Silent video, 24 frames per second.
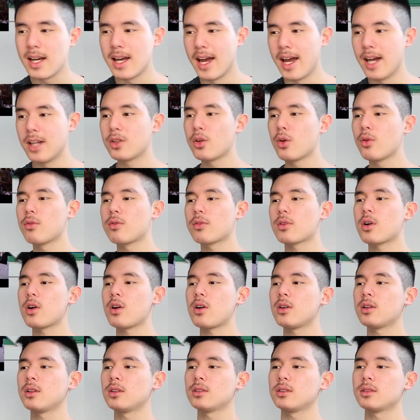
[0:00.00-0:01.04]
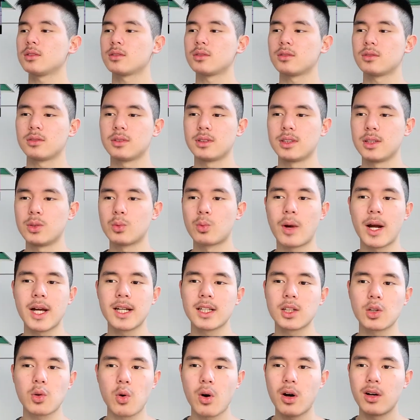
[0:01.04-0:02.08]
And overall, the
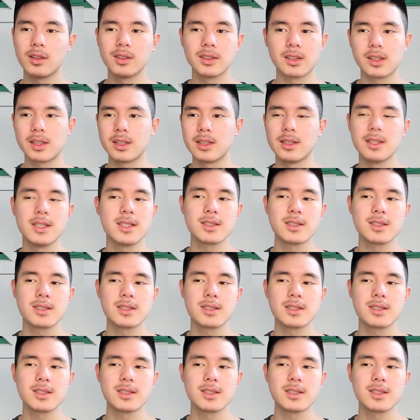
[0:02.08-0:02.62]
writing quality